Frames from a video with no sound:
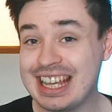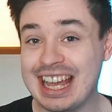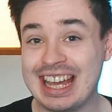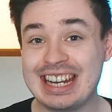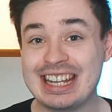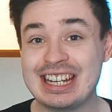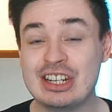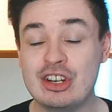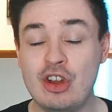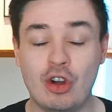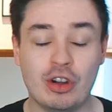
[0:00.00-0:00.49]

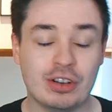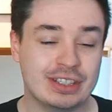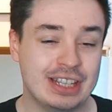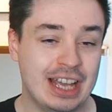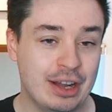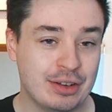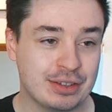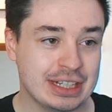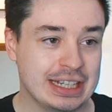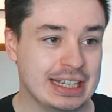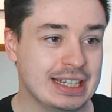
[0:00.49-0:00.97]
getting knocked
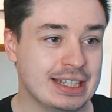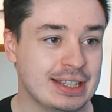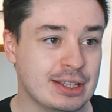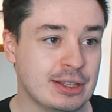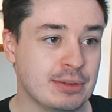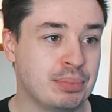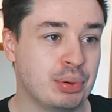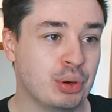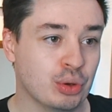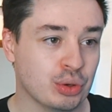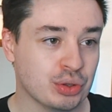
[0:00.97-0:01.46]
out in
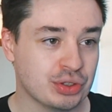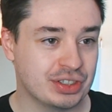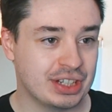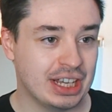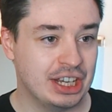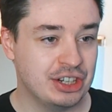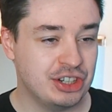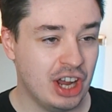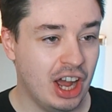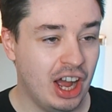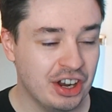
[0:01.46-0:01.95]
the pool
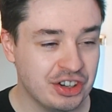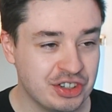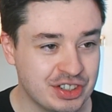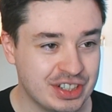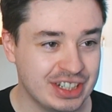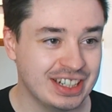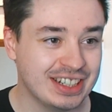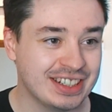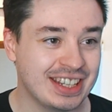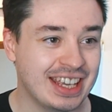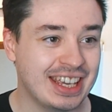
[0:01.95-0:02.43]
stage.
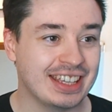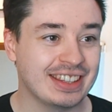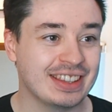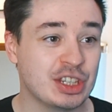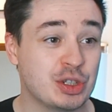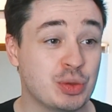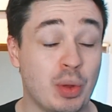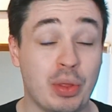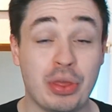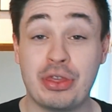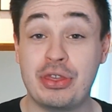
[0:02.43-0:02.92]
Argentina taking
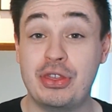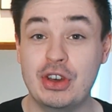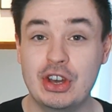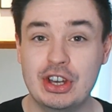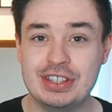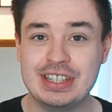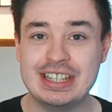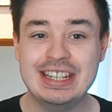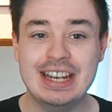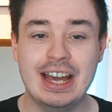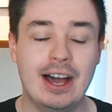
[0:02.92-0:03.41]
this one
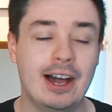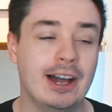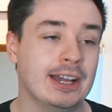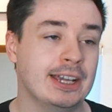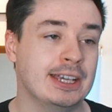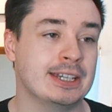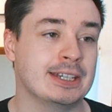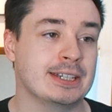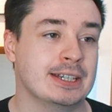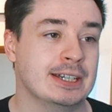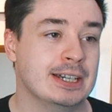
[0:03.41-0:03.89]

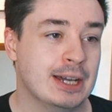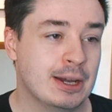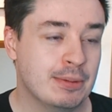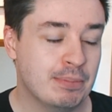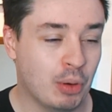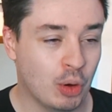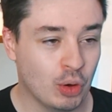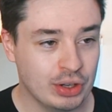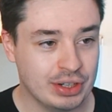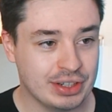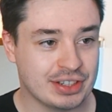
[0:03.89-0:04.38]
thirty-nine
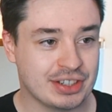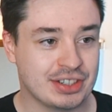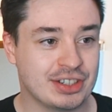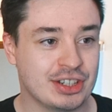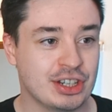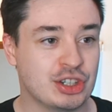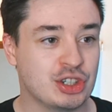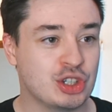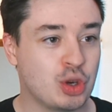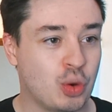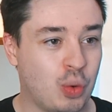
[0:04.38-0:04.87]
points to
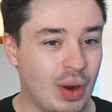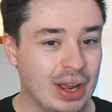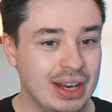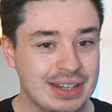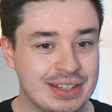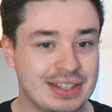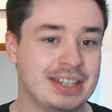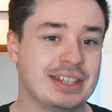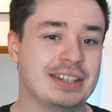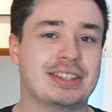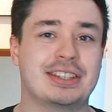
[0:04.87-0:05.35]

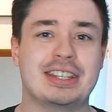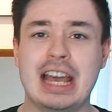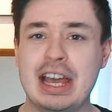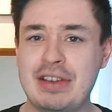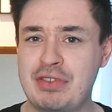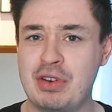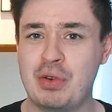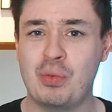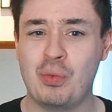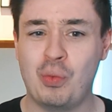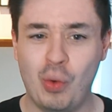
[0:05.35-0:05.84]

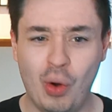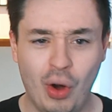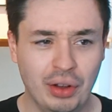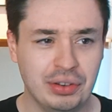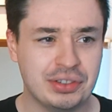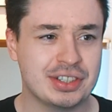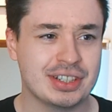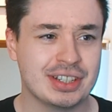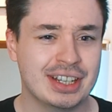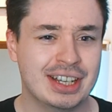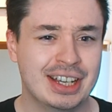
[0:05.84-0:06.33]
twenty-seven.
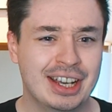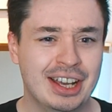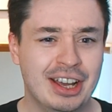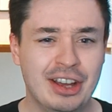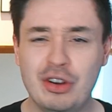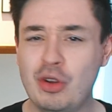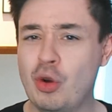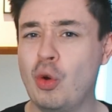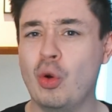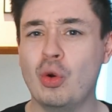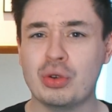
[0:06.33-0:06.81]
What
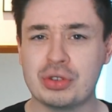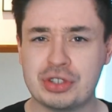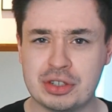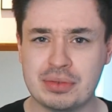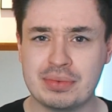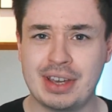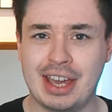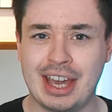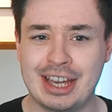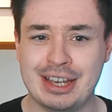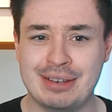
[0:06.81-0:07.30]
an
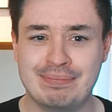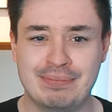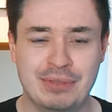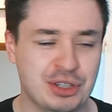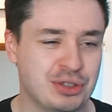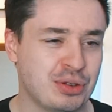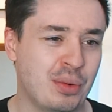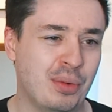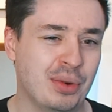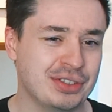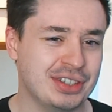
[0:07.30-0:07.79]
awesome game this
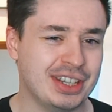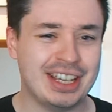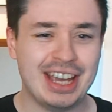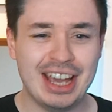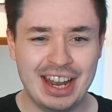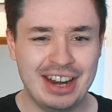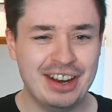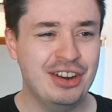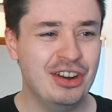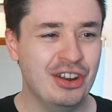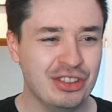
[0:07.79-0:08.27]
one was.
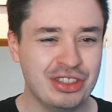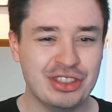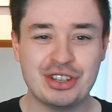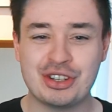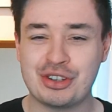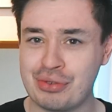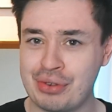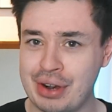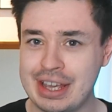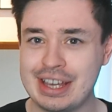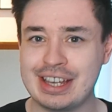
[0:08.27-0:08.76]
Again, another
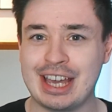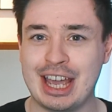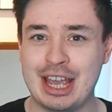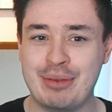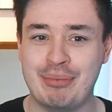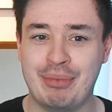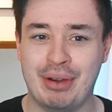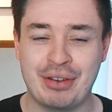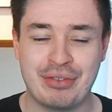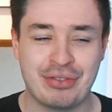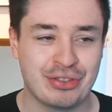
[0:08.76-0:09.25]
great
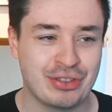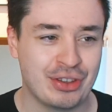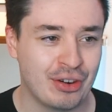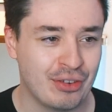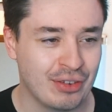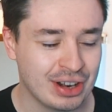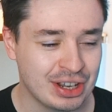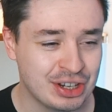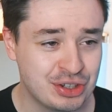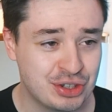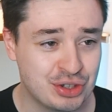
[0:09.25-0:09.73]
game I
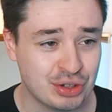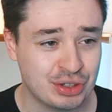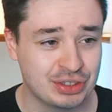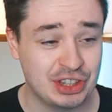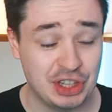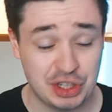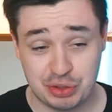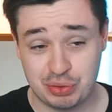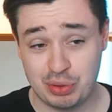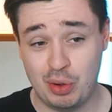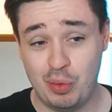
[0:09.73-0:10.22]
thoroughly enjoyed.
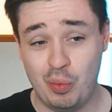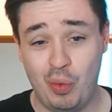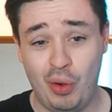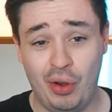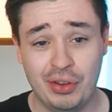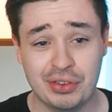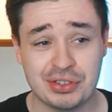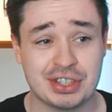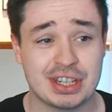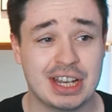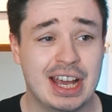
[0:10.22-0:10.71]
This one
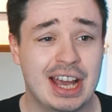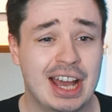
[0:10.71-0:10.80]
was